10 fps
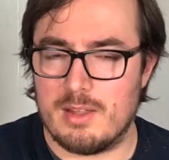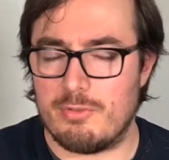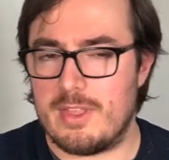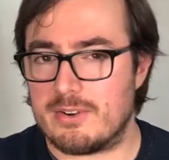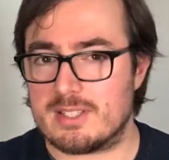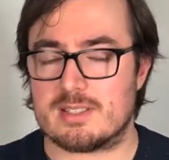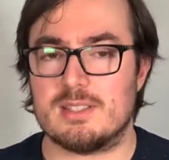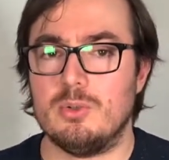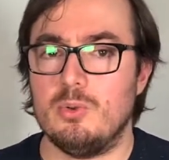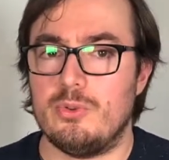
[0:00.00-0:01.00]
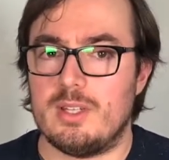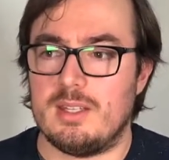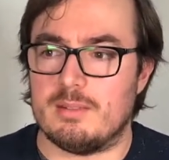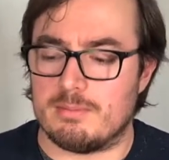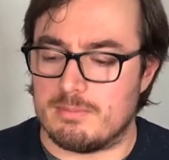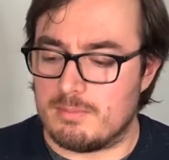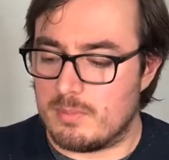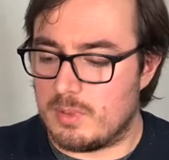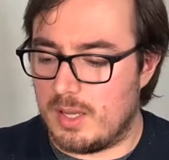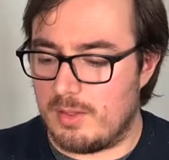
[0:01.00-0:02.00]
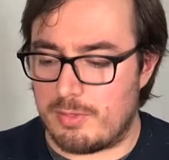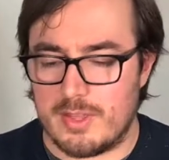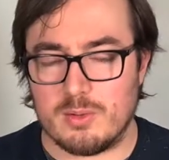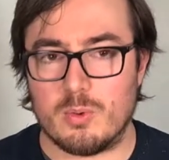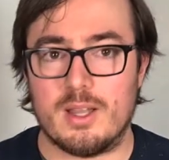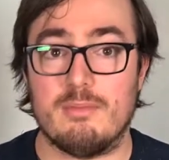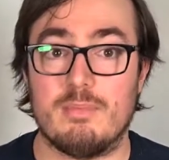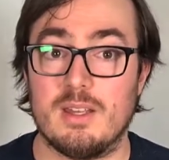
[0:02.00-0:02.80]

There is still the thing where,